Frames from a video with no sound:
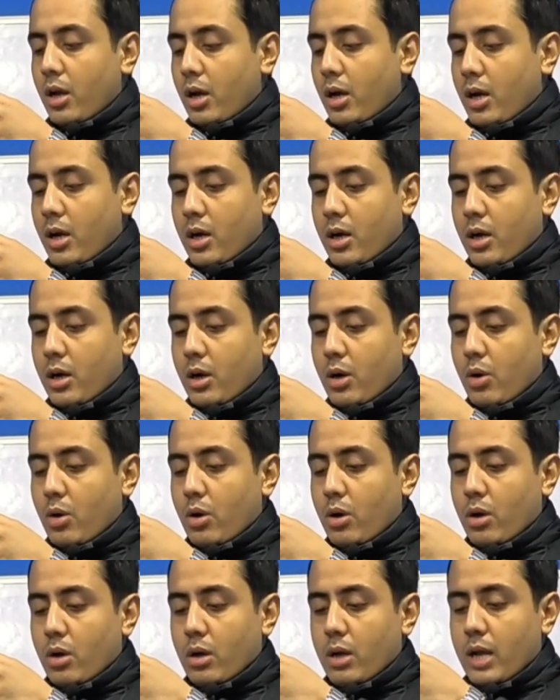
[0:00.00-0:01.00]
Uh,
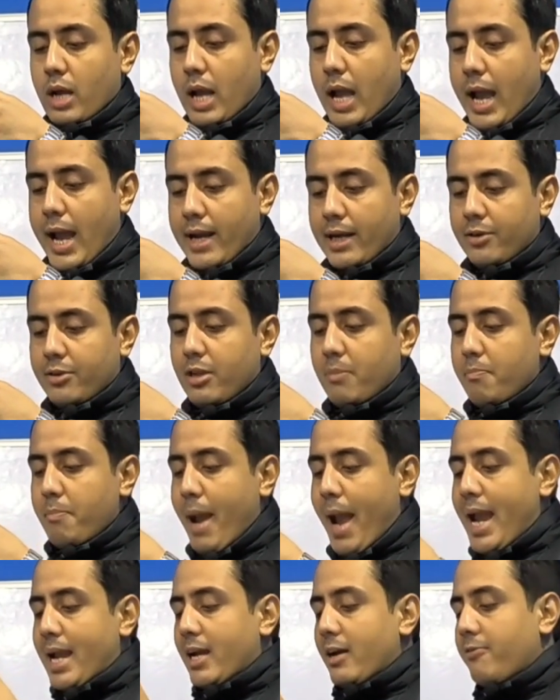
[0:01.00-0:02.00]
and to the
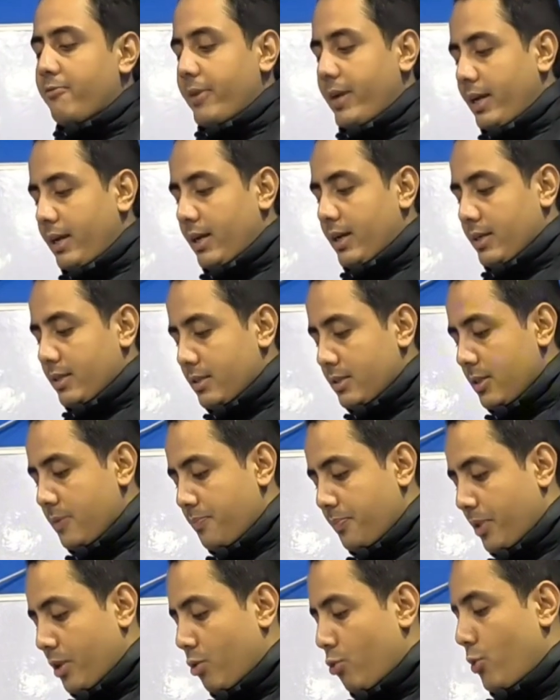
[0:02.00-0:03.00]
Bank of England
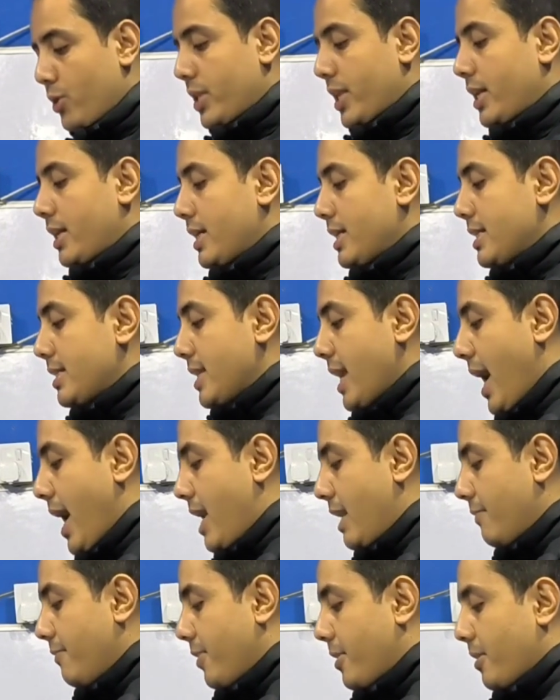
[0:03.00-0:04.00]
with a
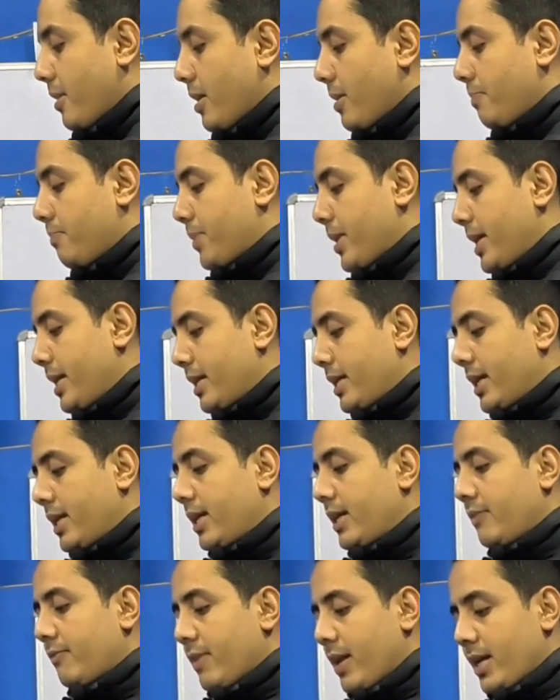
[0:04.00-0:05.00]
design for a
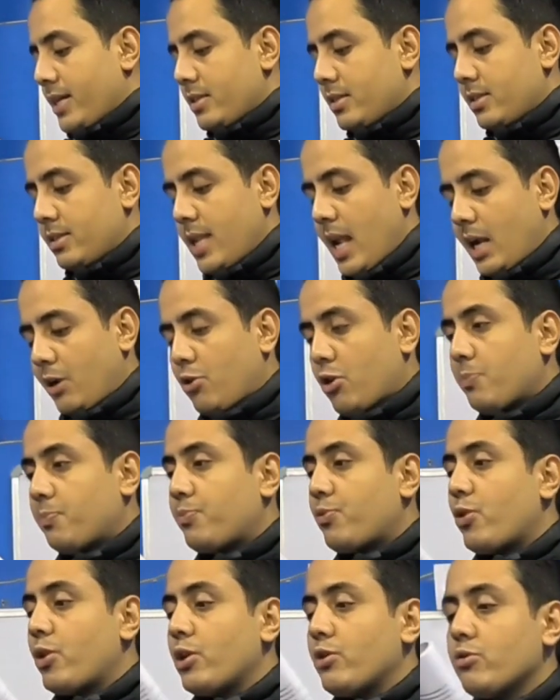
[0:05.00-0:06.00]
printing device that could
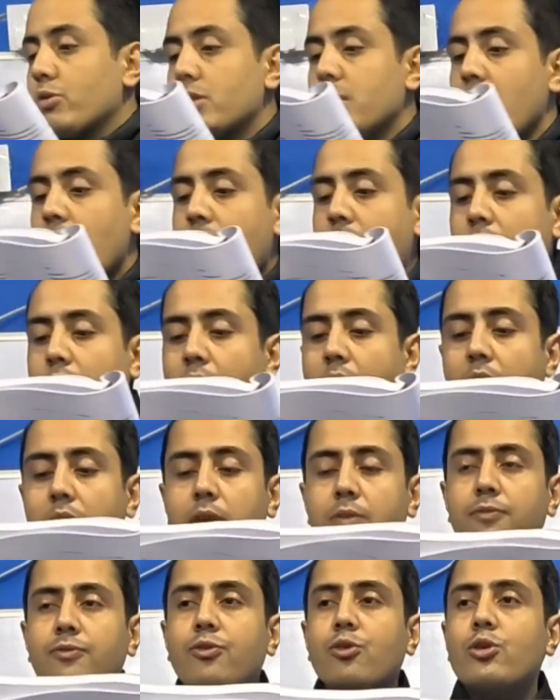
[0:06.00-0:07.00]
produce
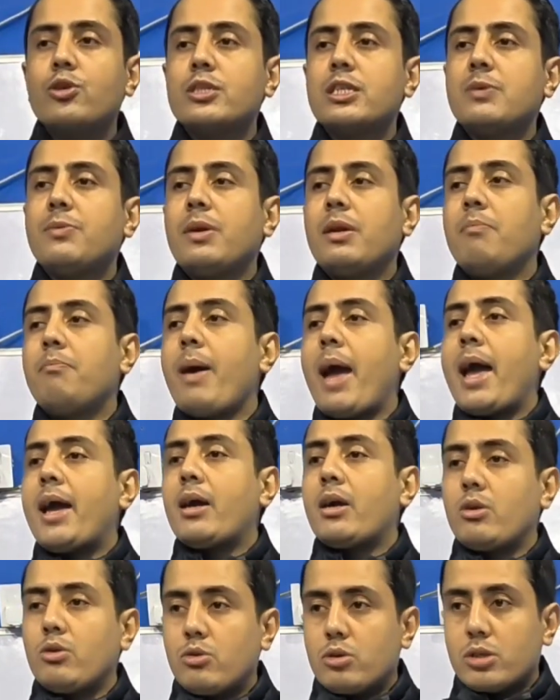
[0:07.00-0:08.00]
unforgeable
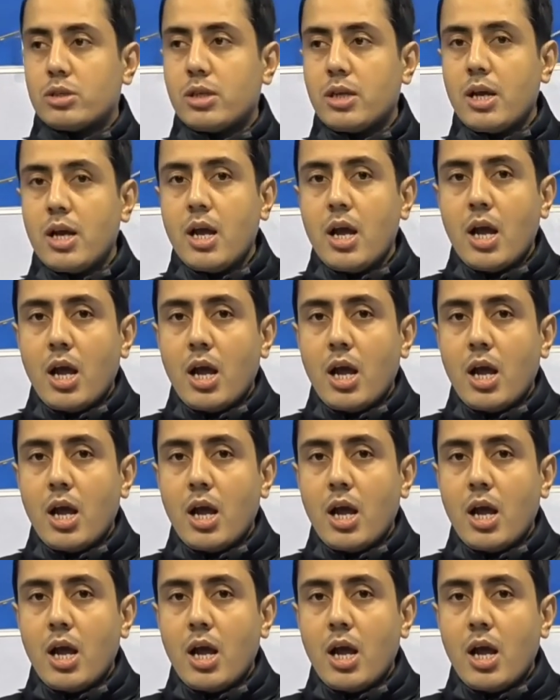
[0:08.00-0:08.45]
banknotes.